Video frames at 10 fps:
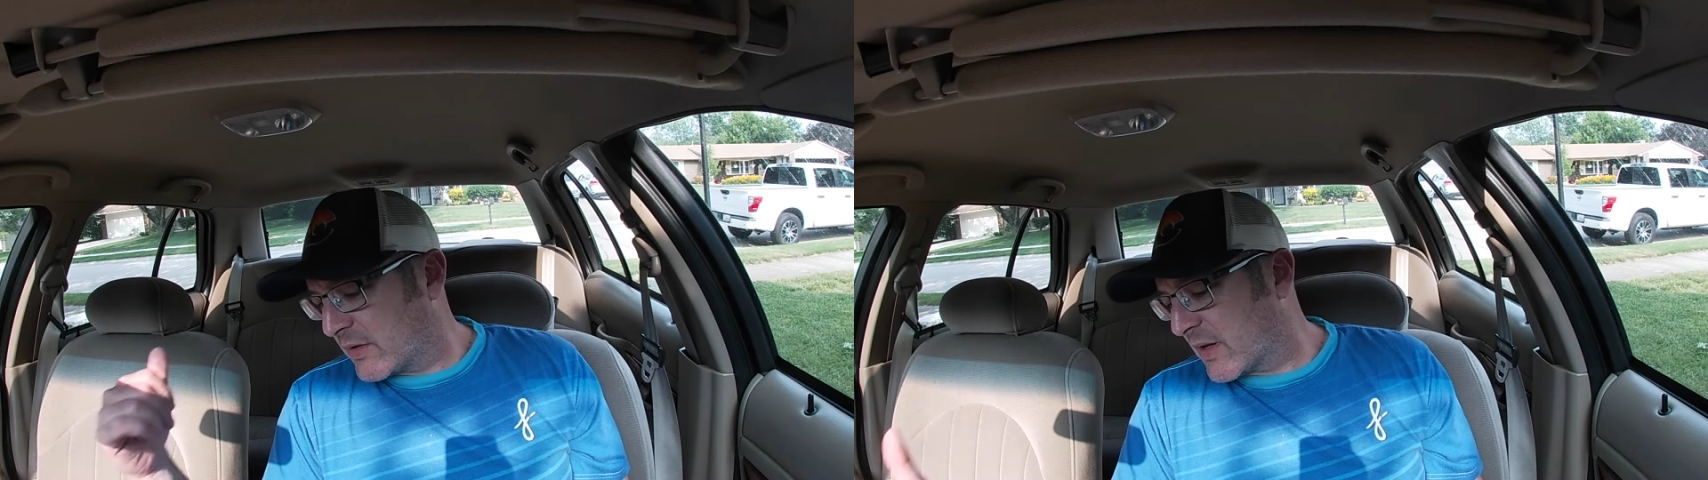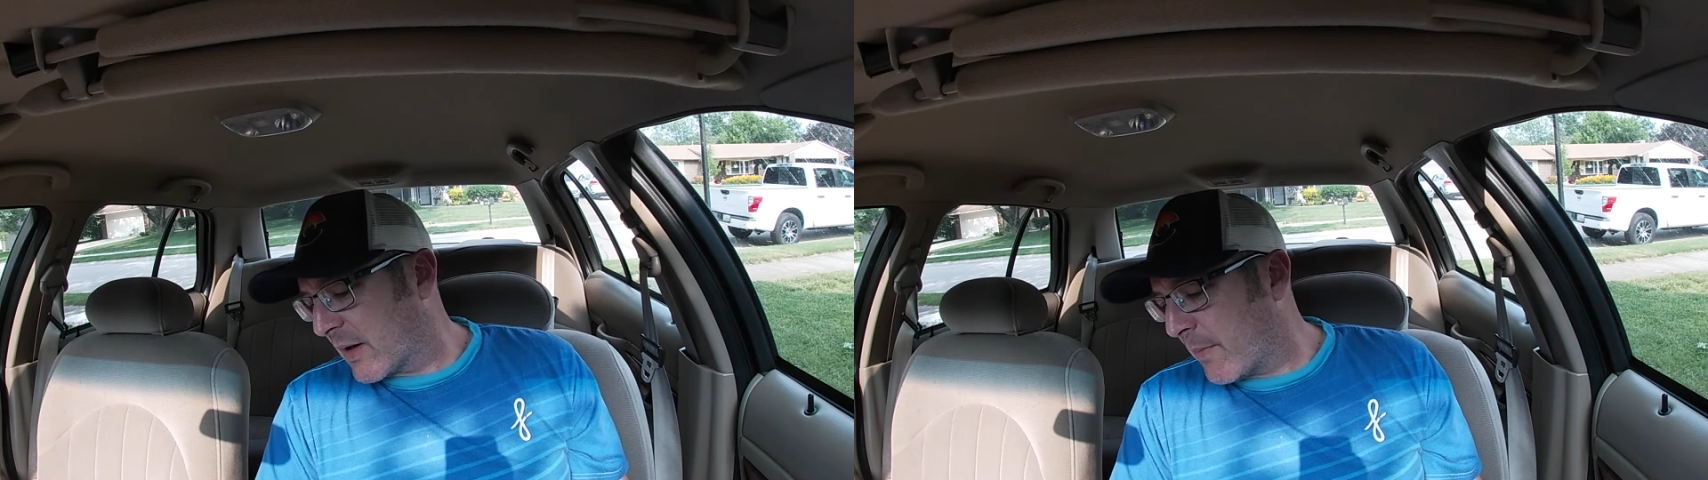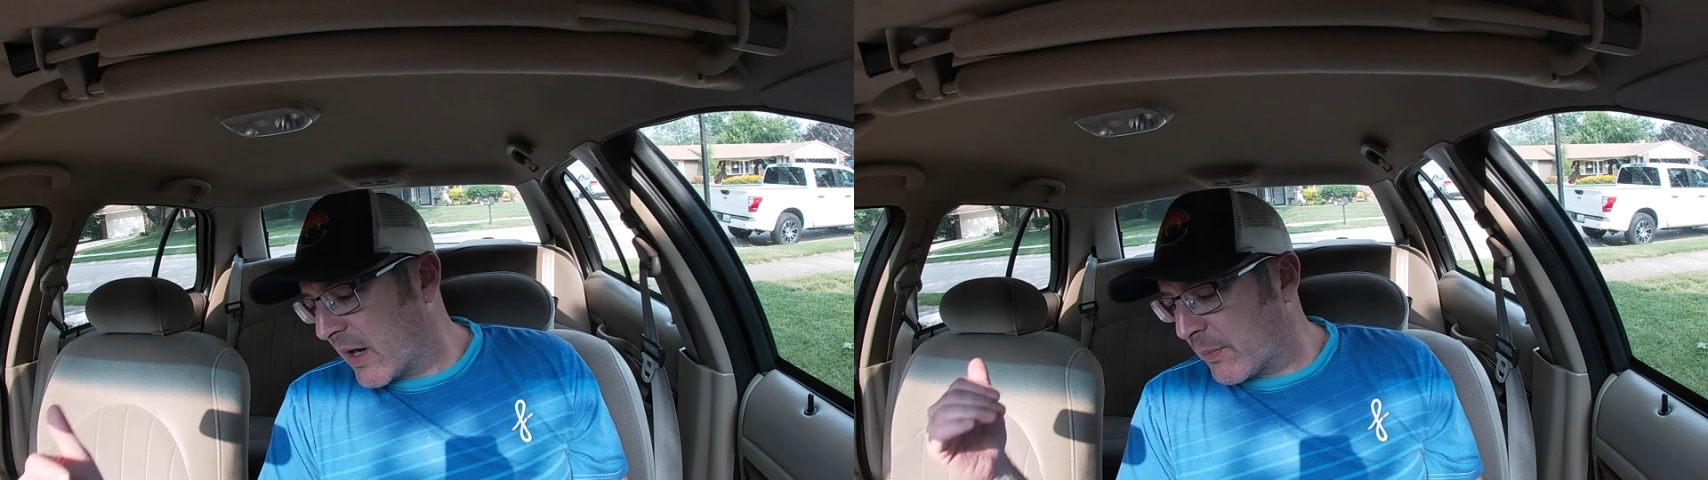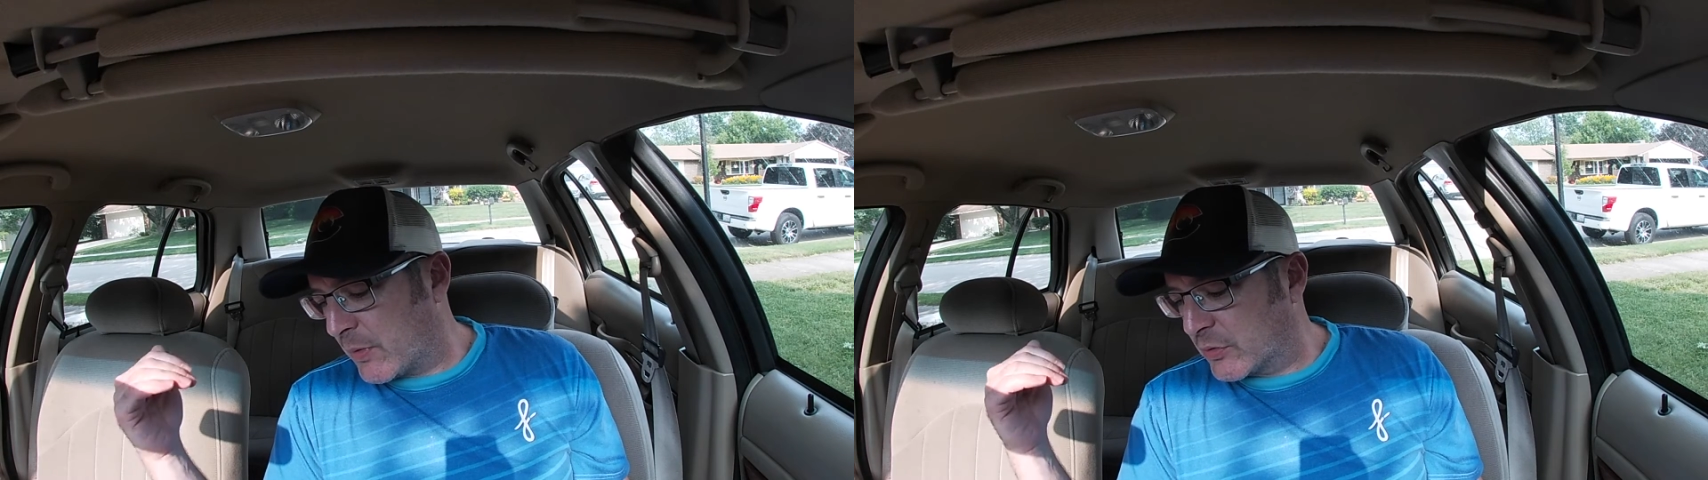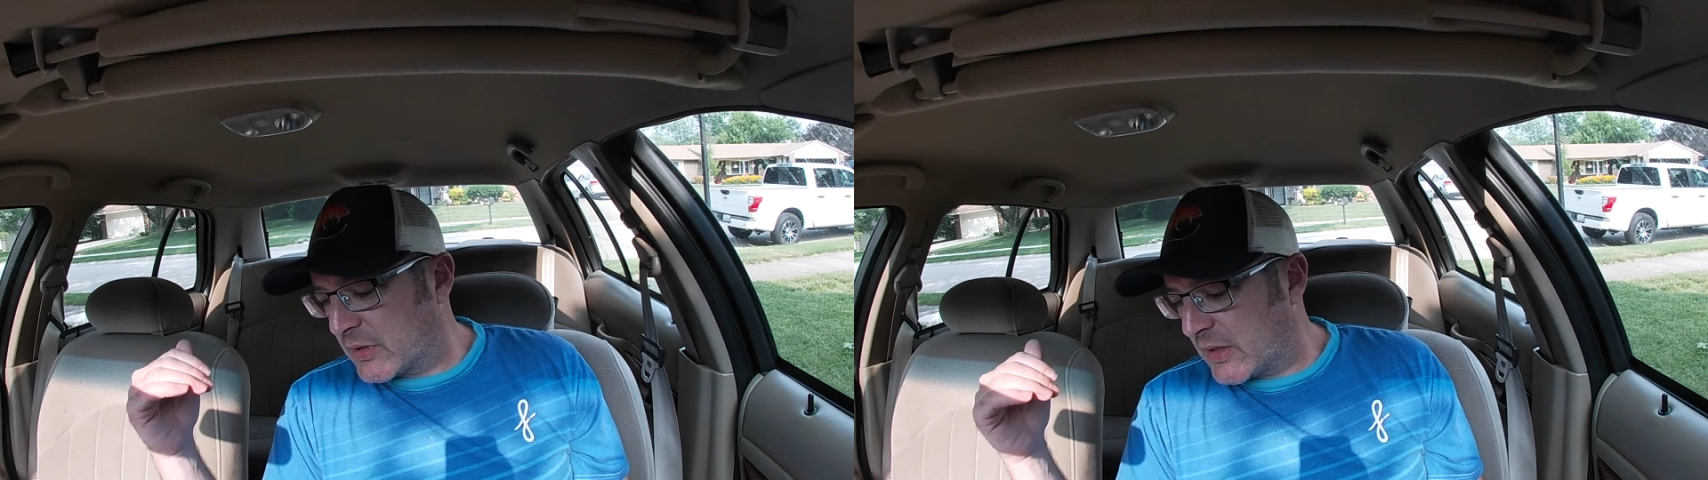It's got a mic
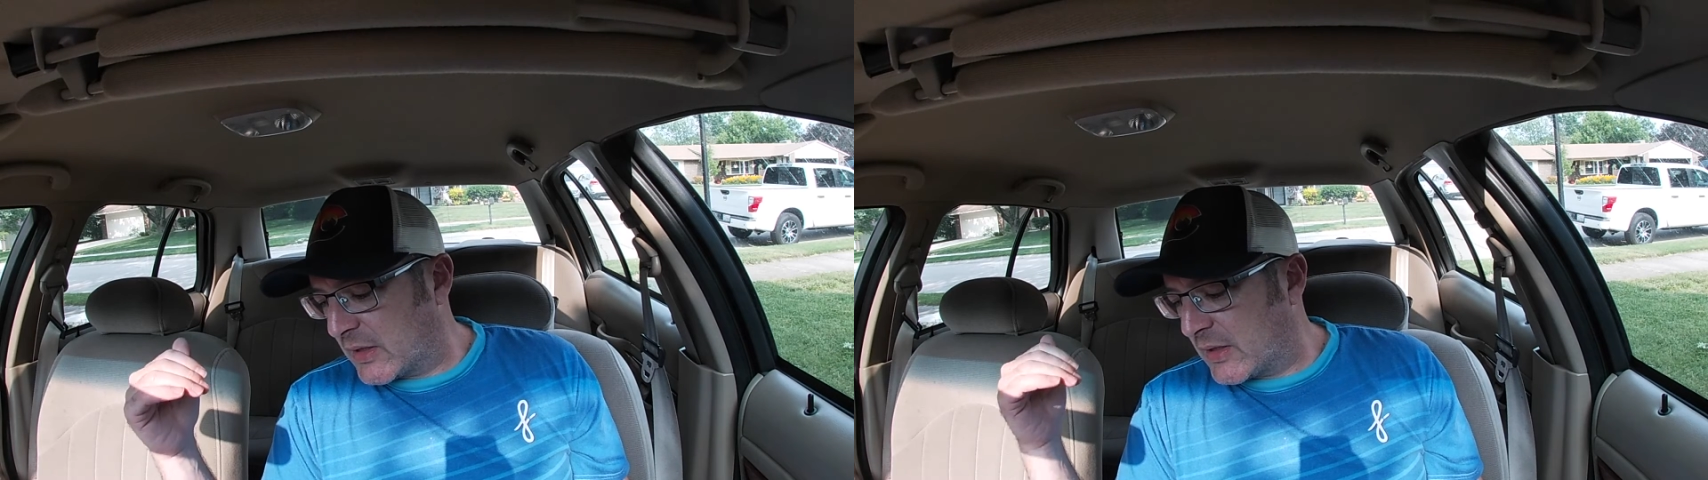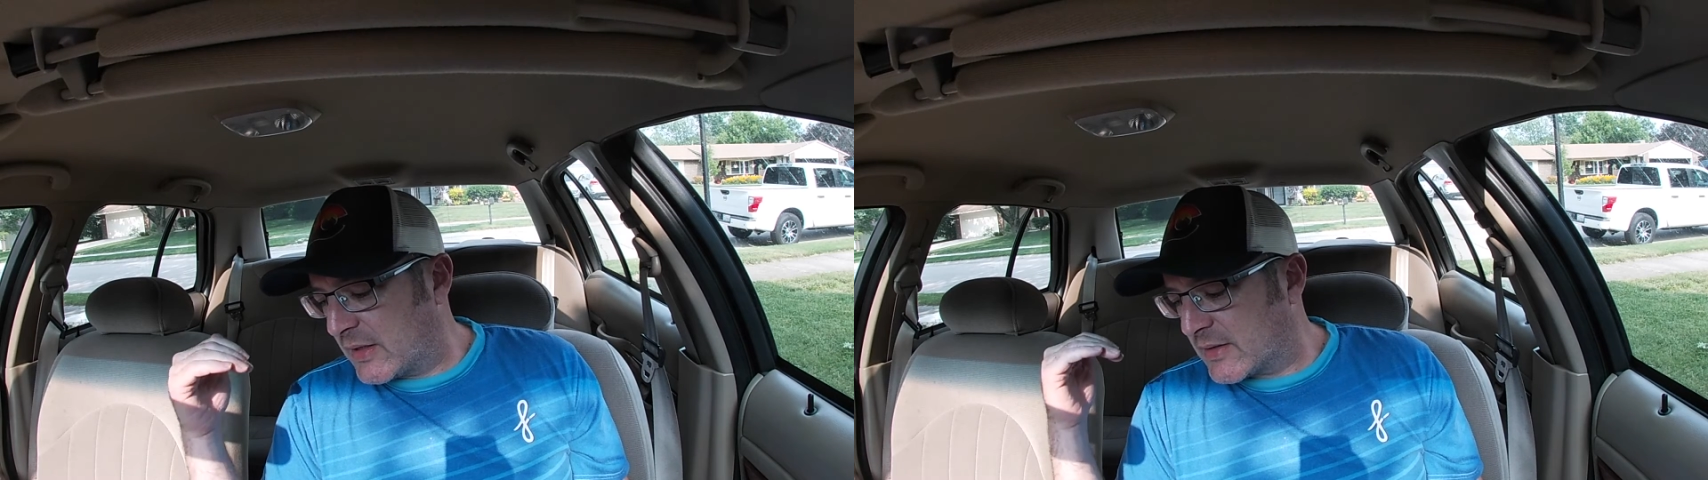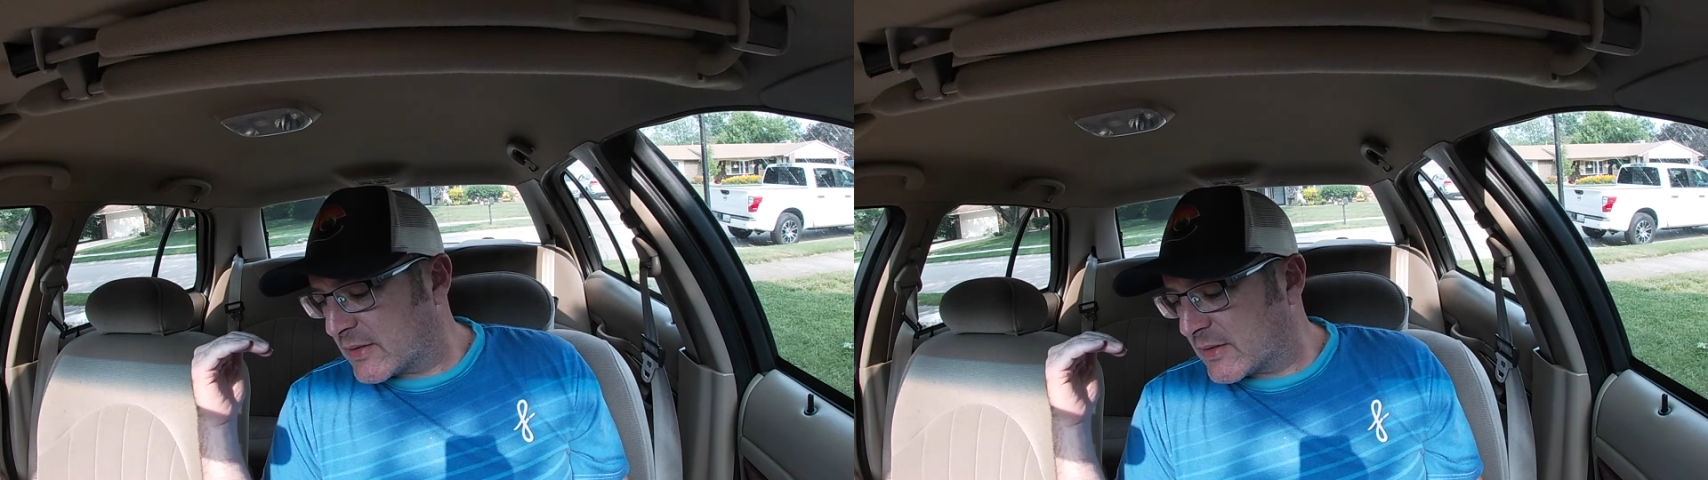built in.